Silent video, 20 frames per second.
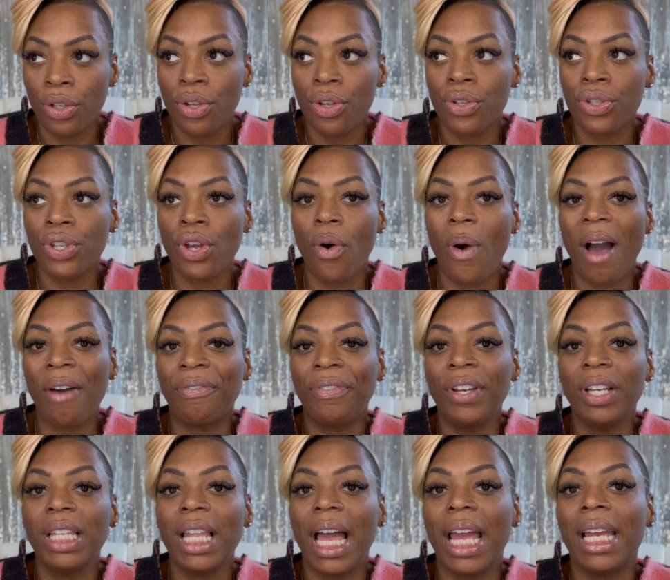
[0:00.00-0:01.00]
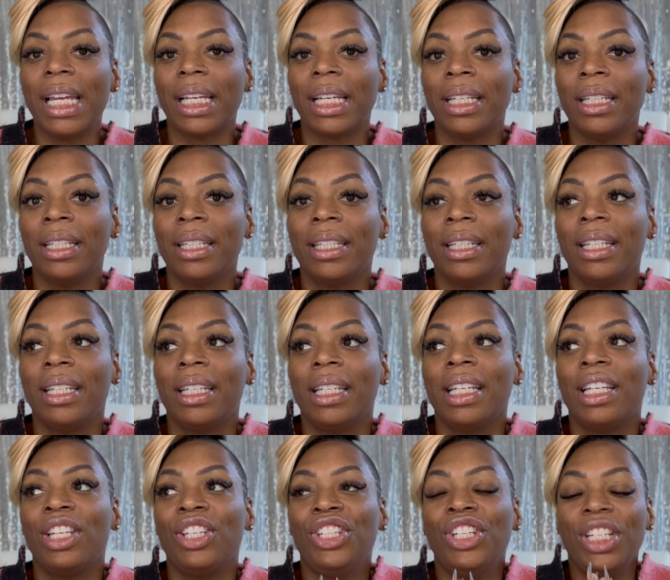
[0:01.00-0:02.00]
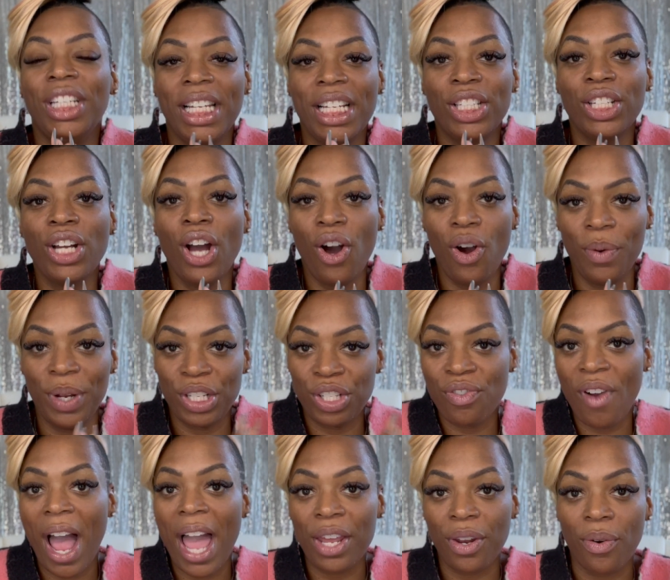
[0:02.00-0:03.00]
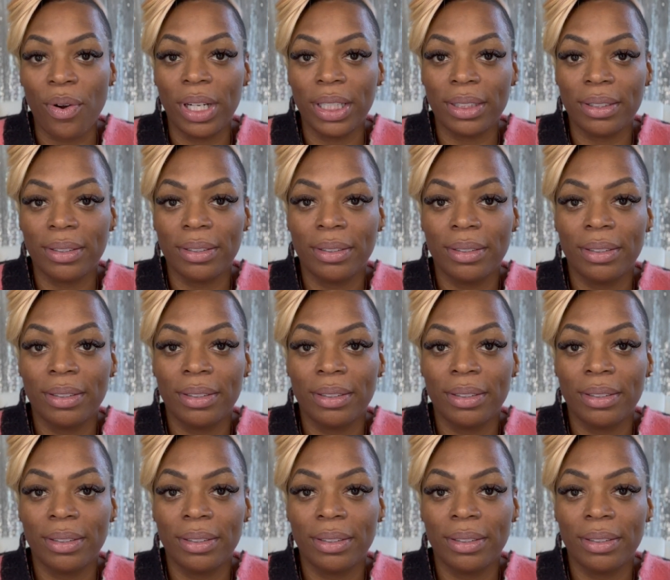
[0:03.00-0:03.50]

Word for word: So I feel like you need to go and try it on.